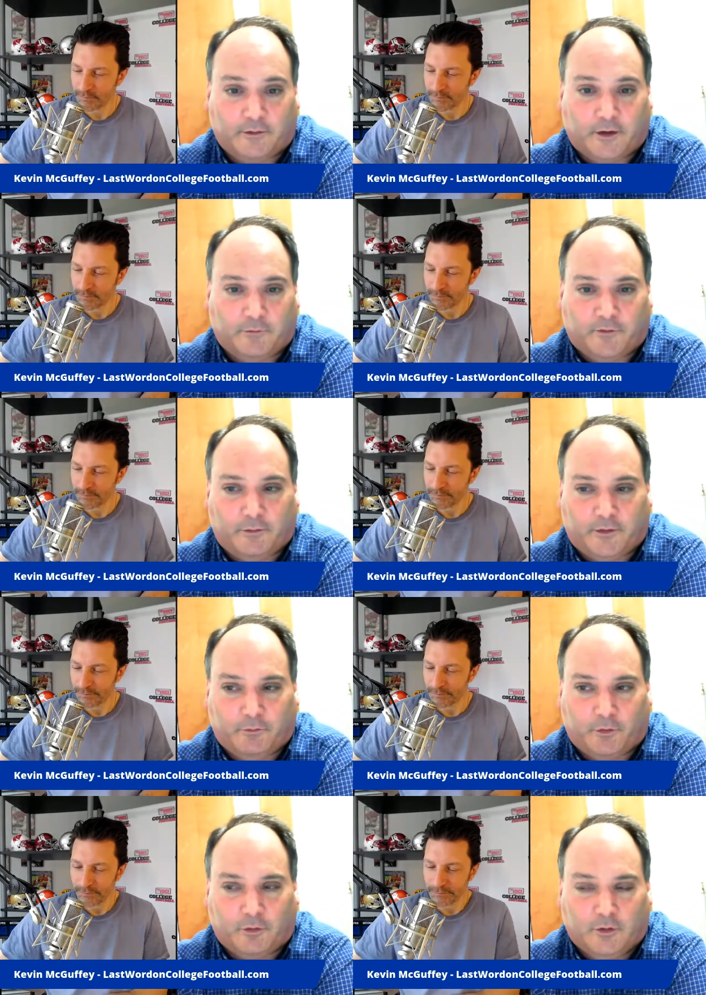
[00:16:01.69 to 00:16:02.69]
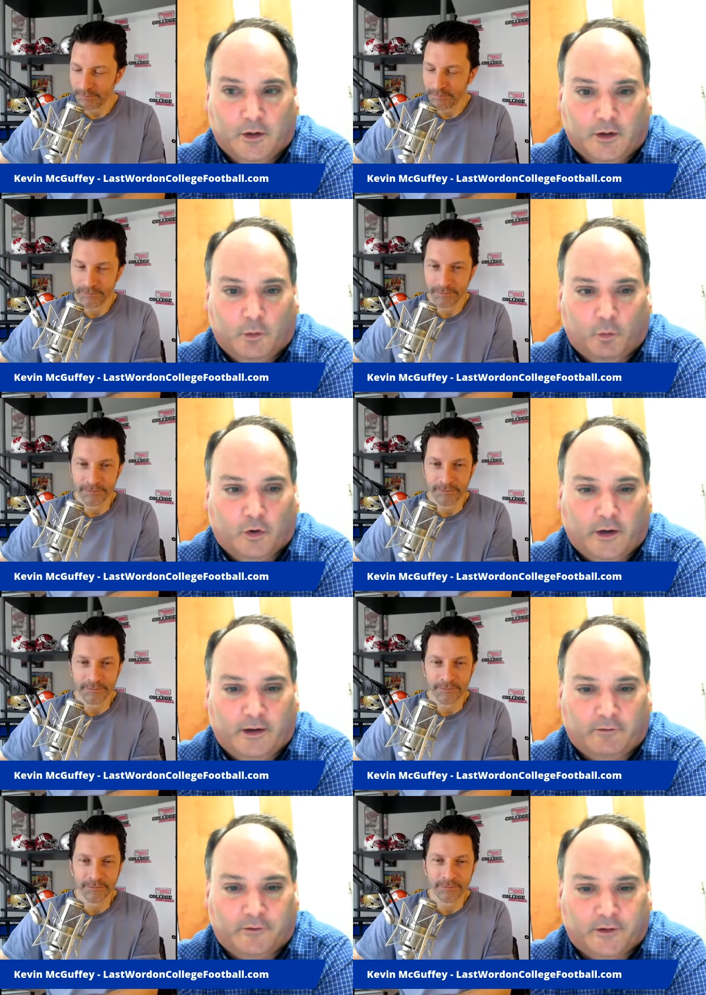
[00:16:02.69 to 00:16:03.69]
Speaker 1: come September, we'll
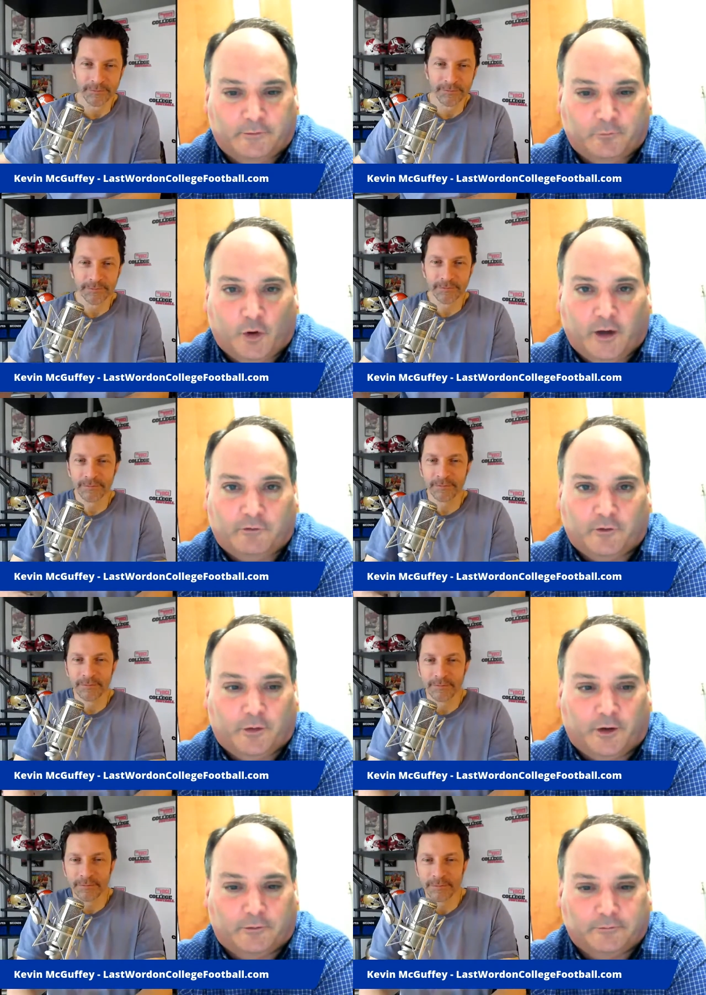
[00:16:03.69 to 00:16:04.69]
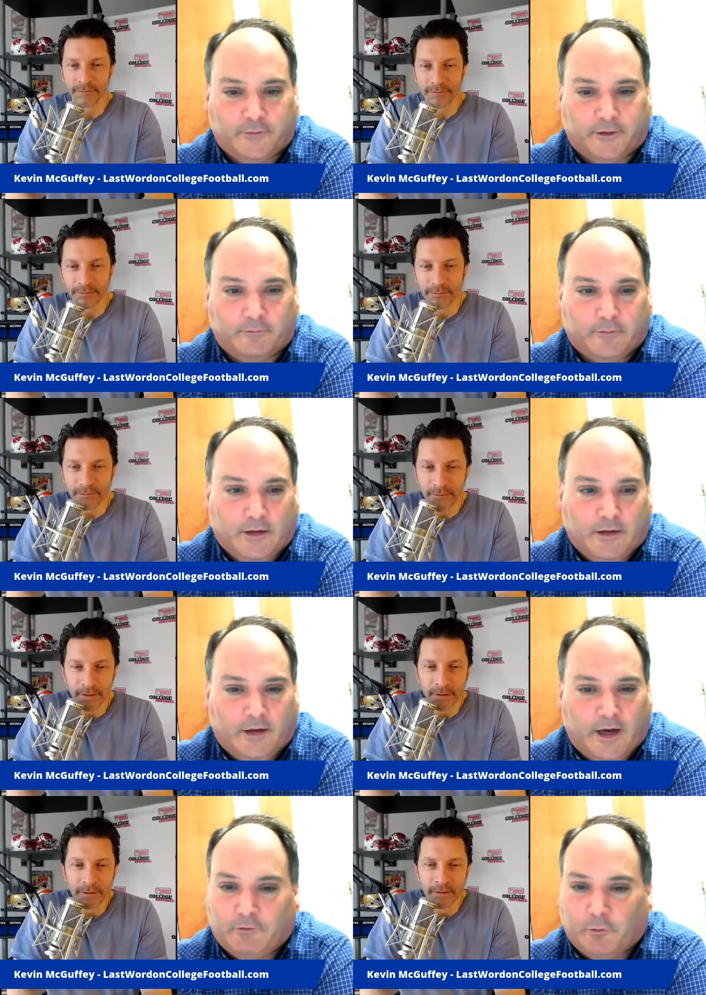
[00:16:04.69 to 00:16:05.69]
have uh, we'll have football, and
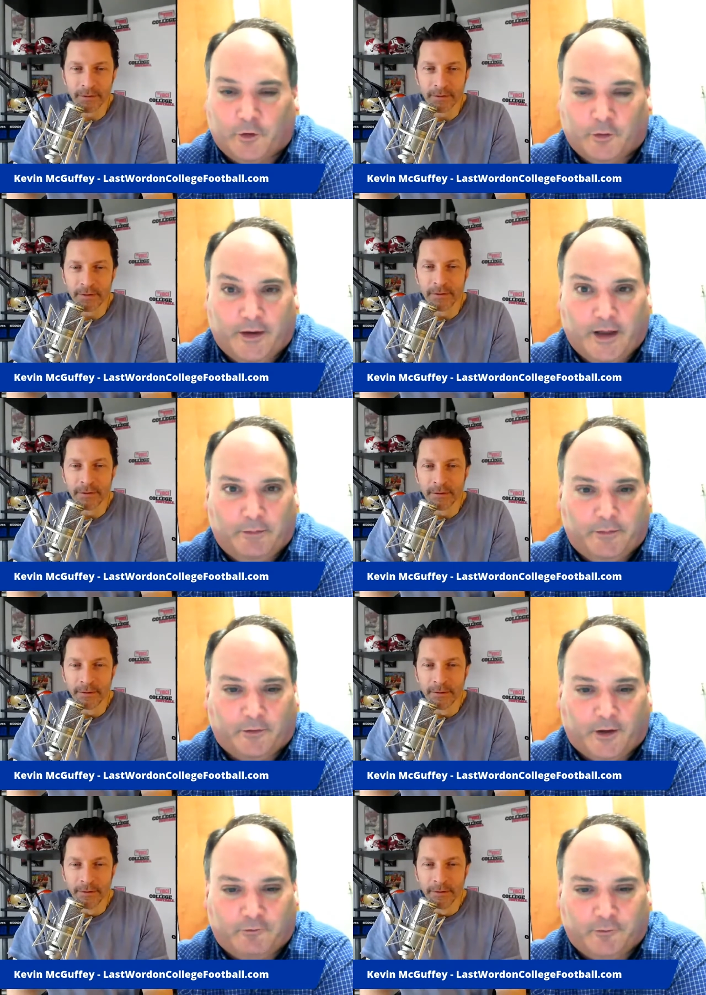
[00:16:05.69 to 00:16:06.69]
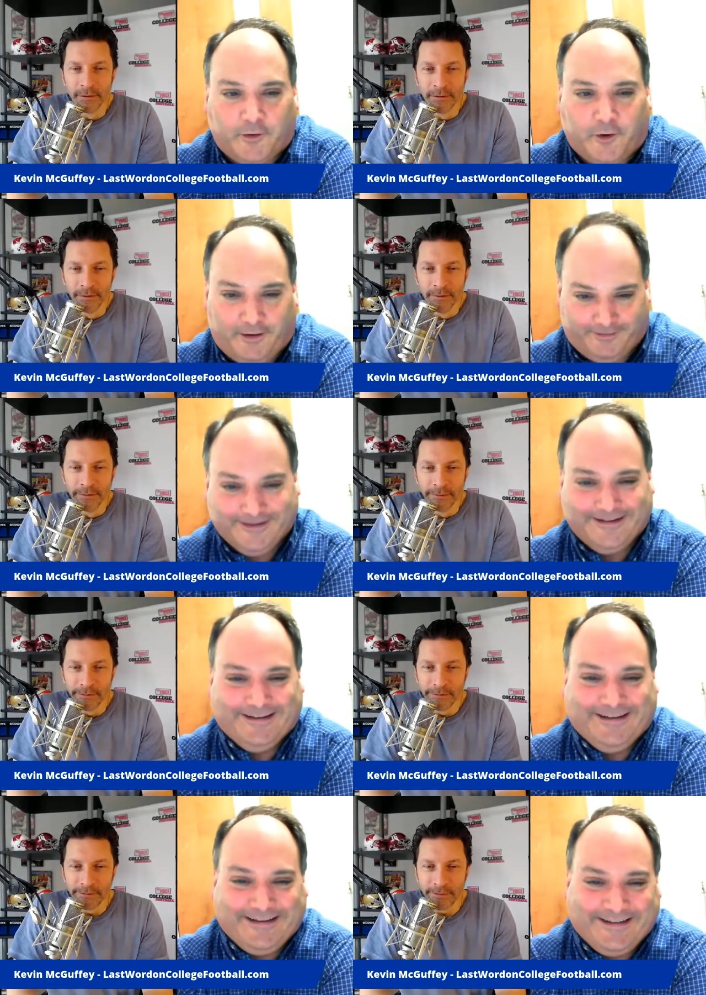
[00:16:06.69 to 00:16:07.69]
everyone will be happy and life will be great.
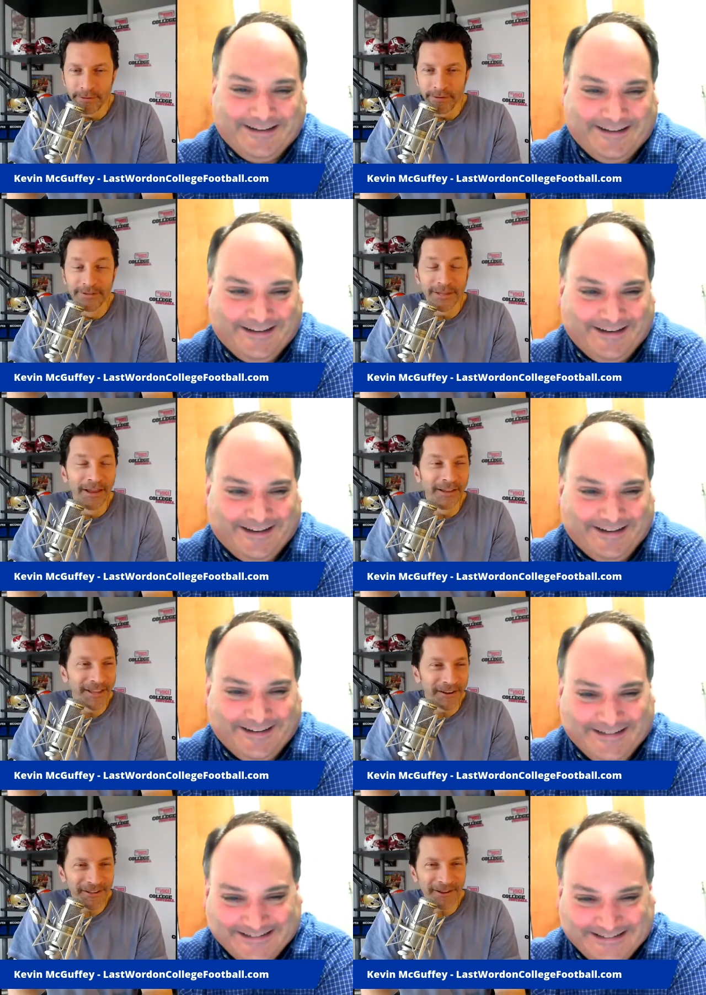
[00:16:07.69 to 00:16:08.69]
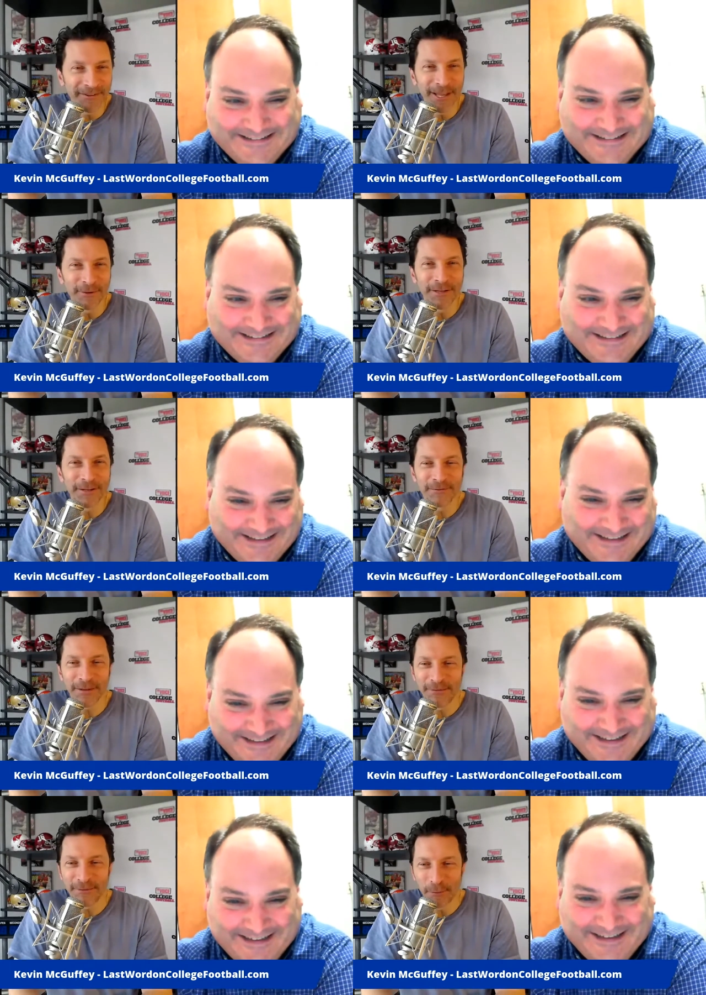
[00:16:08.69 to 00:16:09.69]
Speaker 2: there, there you go, Kevin. If
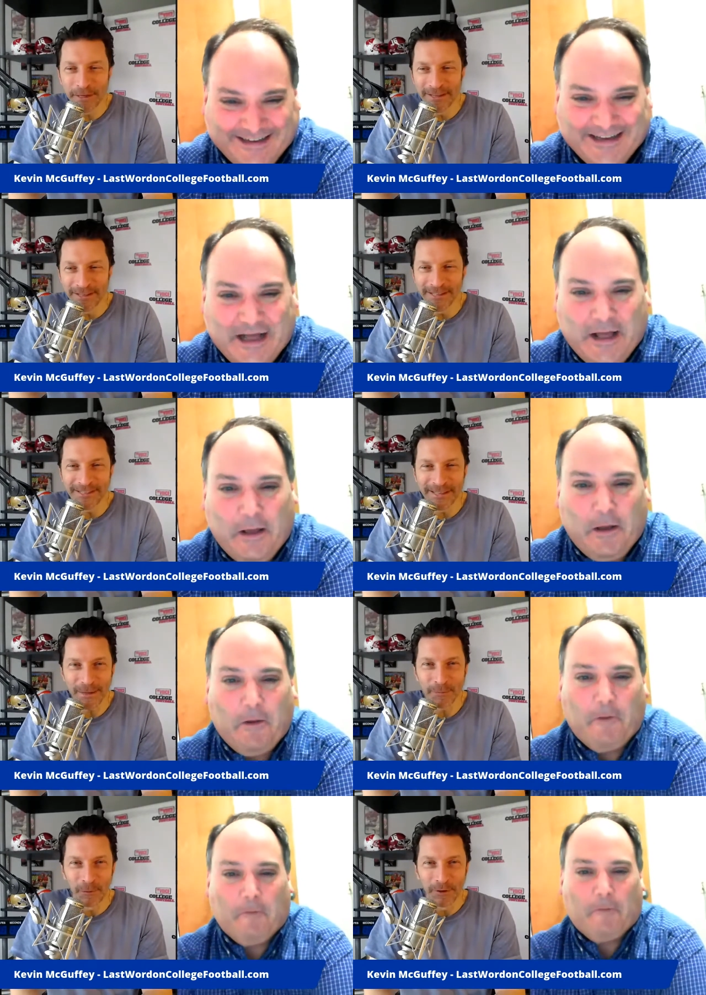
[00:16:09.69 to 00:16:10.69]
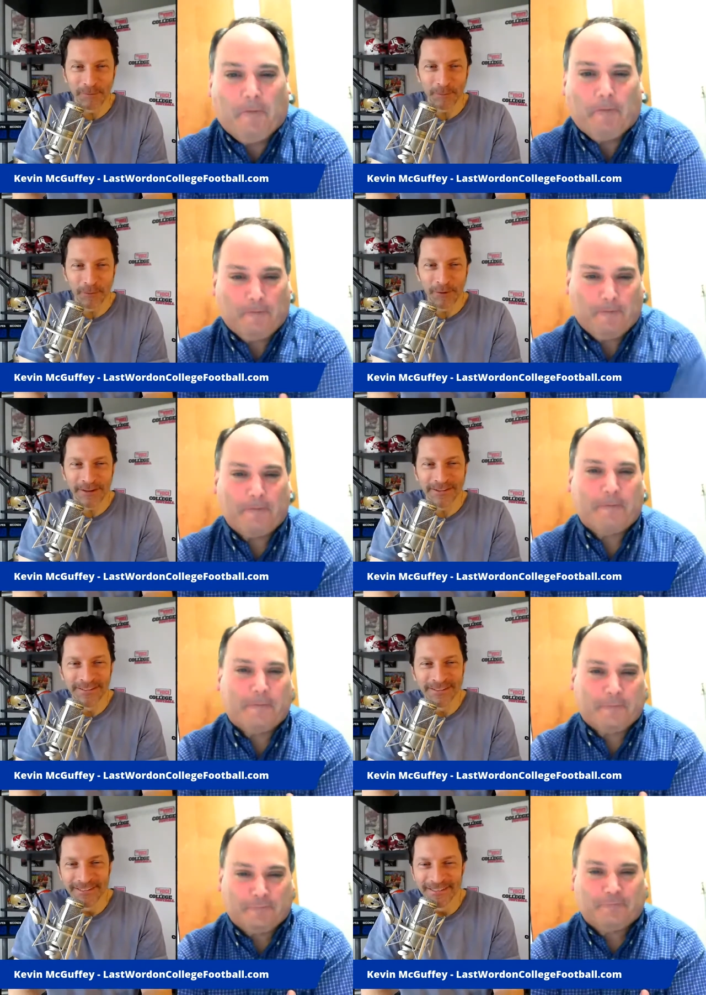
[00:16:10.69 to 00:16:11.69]
if we can get to that point, boy,
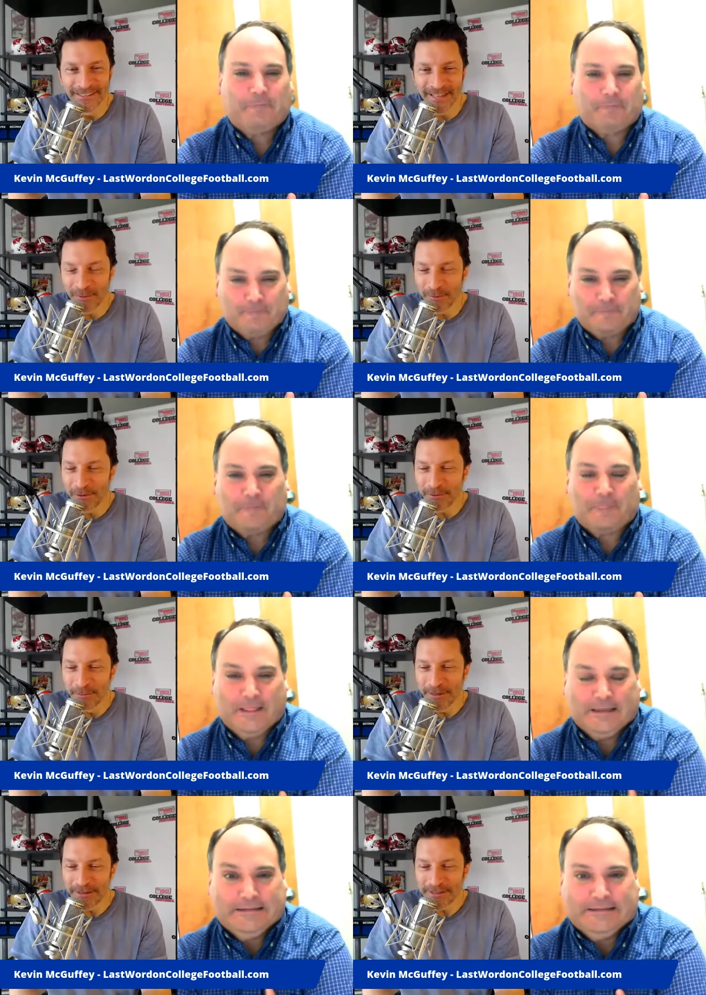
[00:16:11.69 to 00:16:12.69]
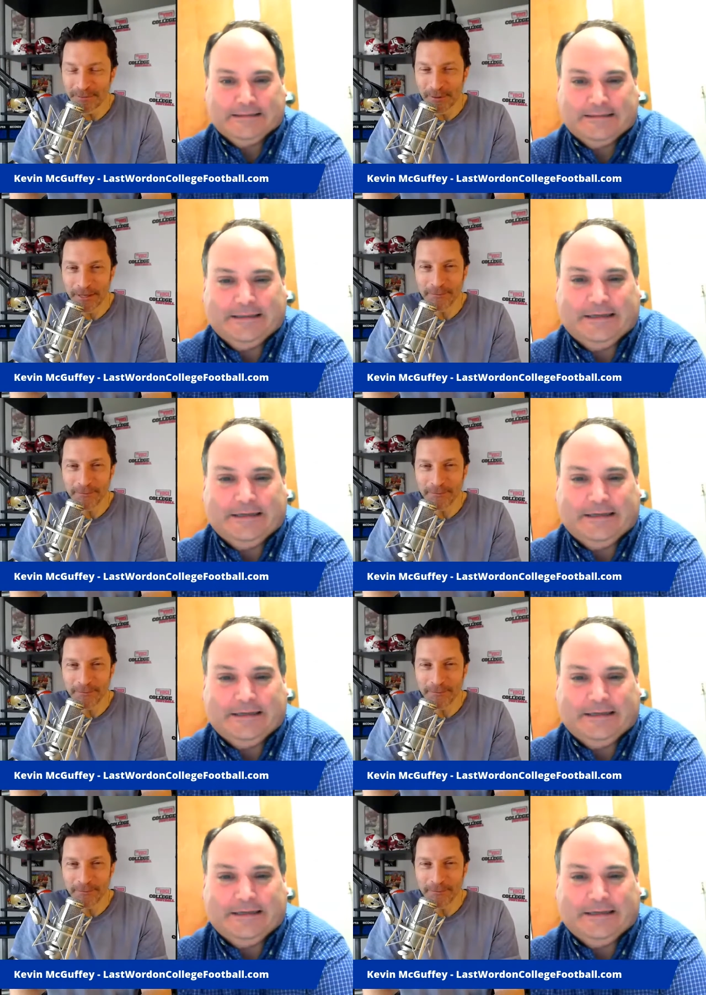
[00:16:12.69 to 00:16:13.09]
that would be tremendous. Well,
Speaker 1: yeah.